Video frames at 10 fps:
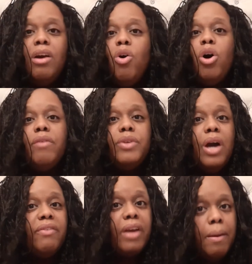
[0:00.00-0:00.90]
or if you
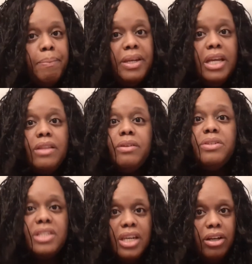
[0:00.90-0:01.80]
have company and they're
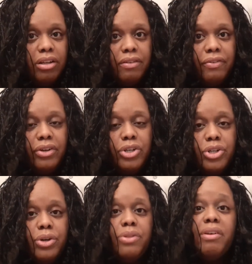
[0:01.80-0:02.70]
sitting on the
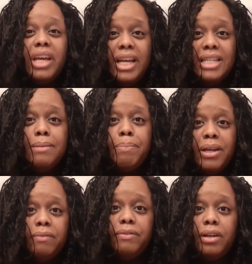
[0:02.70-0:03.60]
furniture, there is a bit
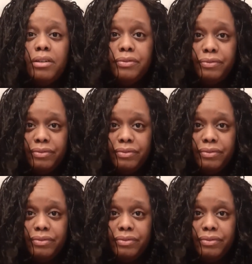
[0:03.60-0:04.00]
of